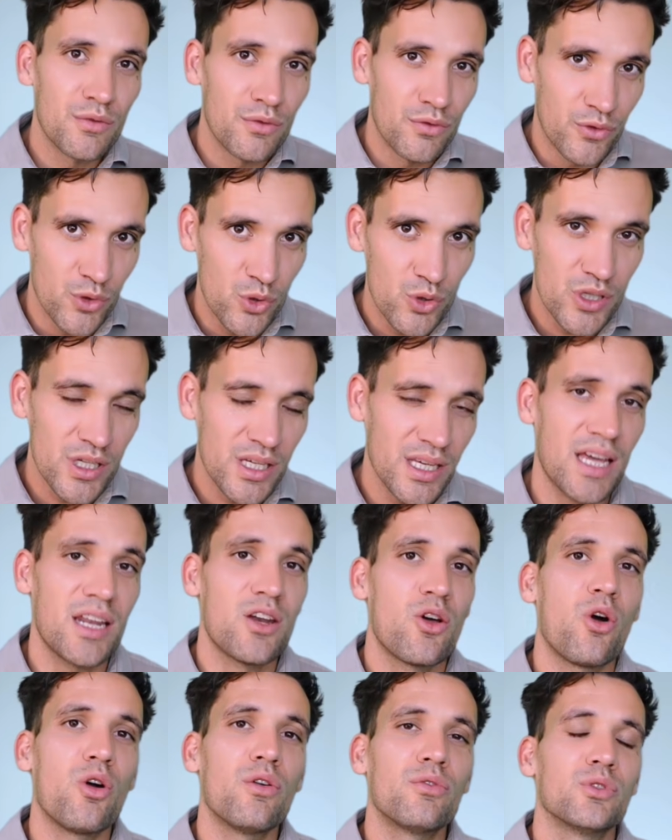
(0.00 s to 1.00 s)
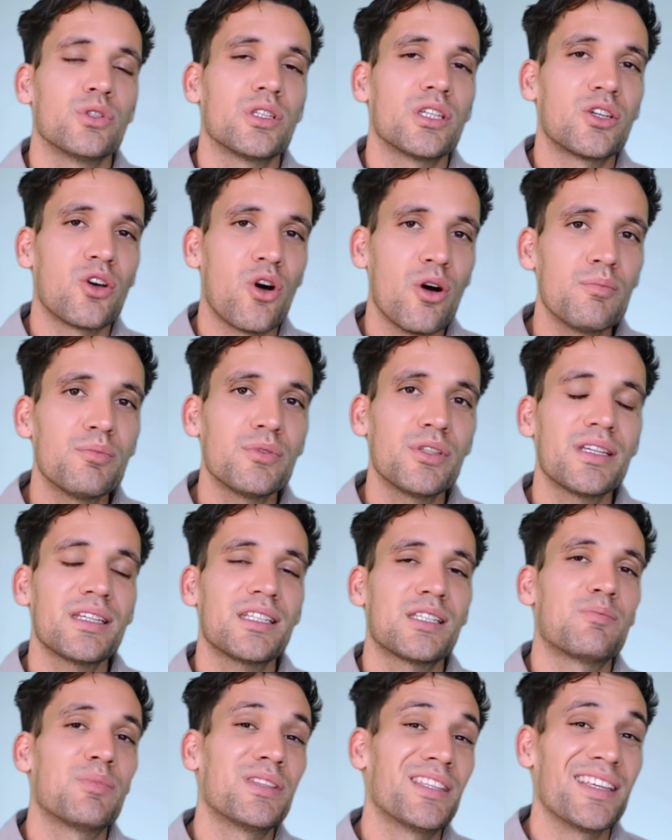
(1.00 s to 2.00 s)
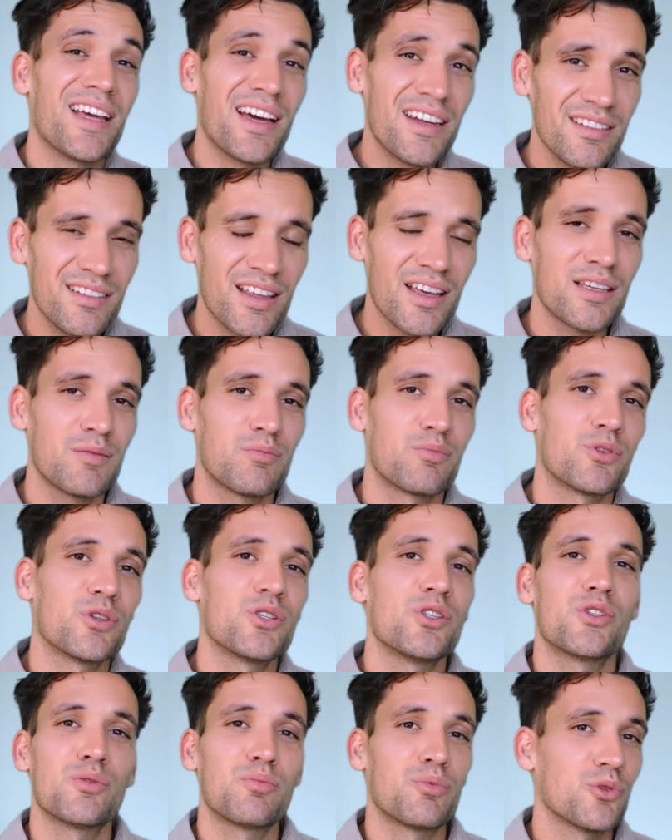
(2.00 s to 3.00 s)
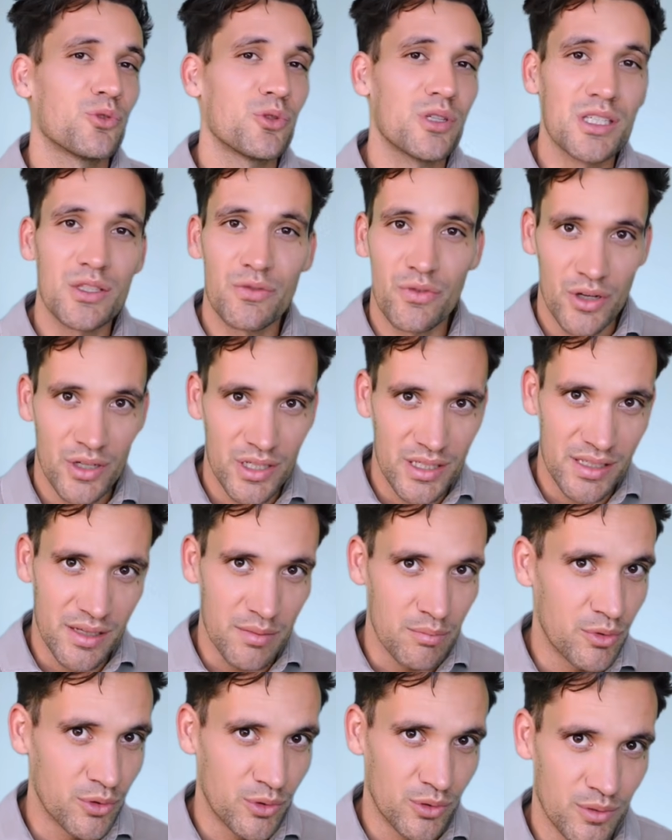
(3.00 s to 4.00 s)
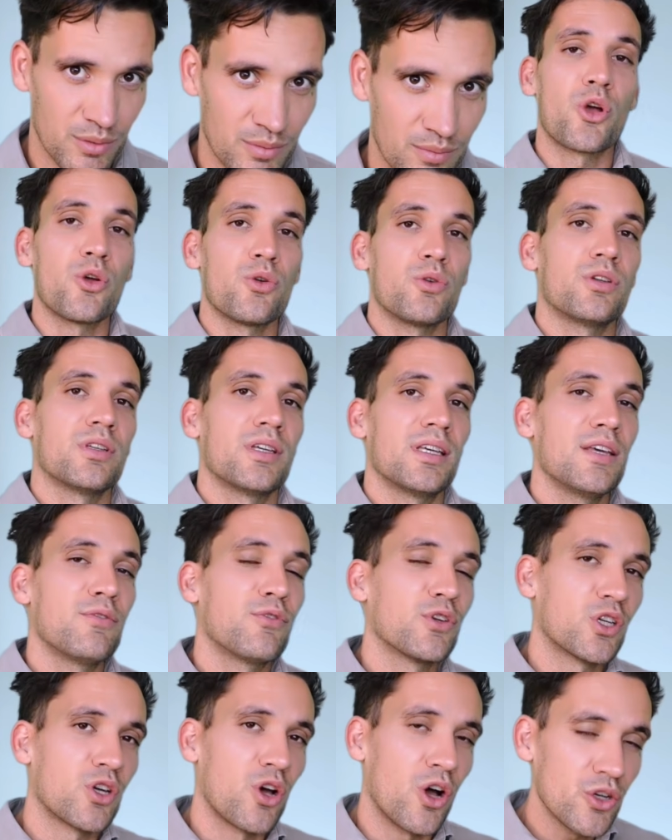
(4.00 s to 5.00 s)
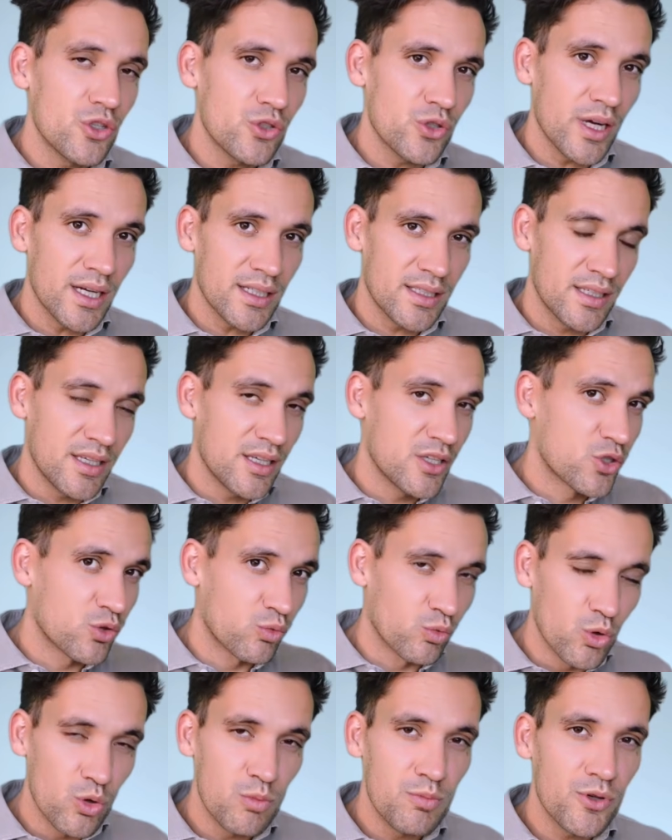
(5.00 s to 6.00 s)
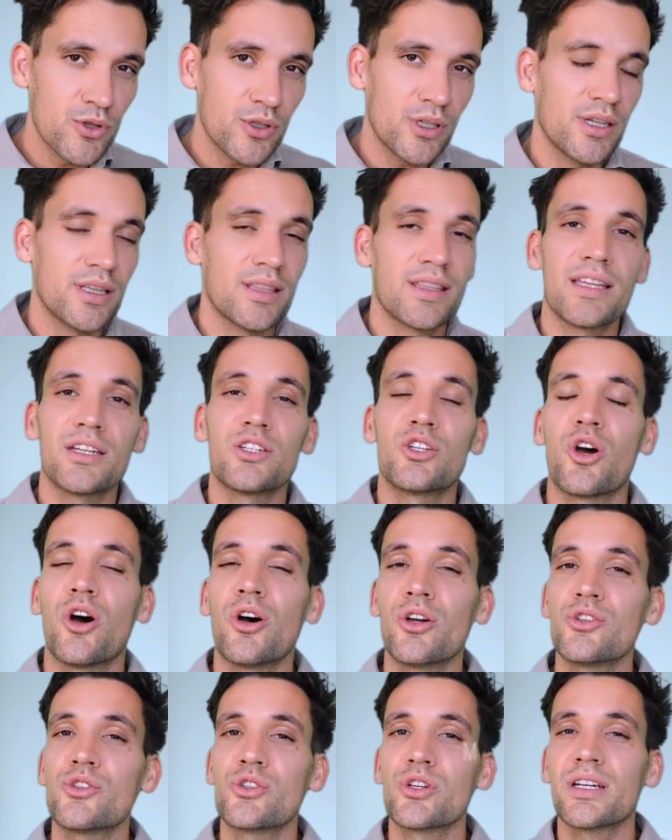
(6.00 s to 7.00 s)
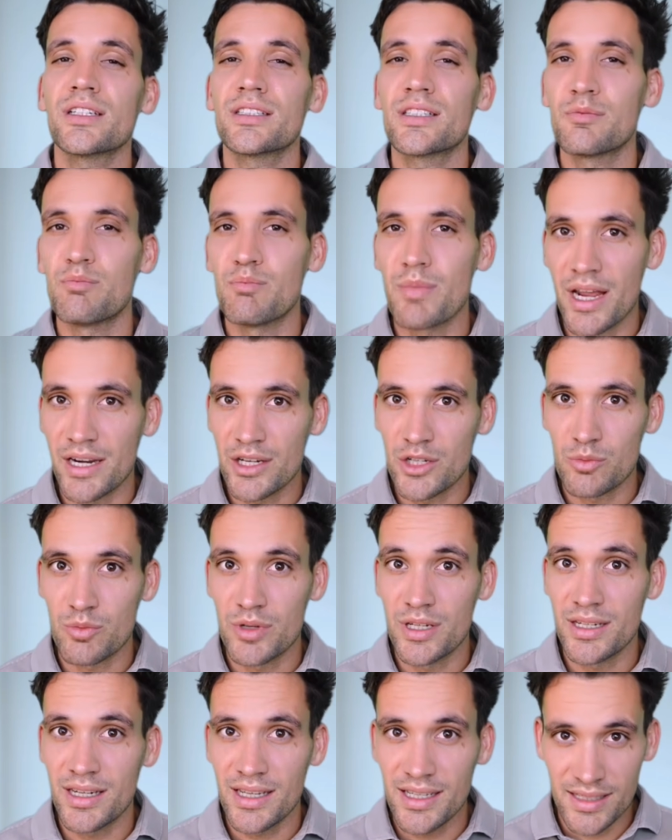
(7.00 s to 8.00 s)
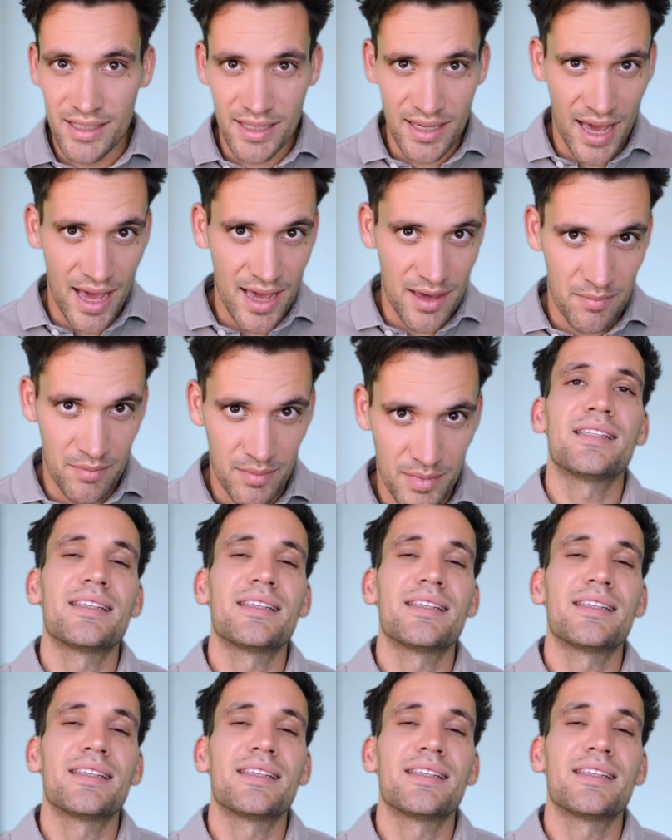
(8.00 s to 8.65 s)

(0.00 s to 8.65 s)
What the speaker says: confusing and overly complex, but the underlying principle is very simple. So, if a contract is a rule book, then contract management is a game.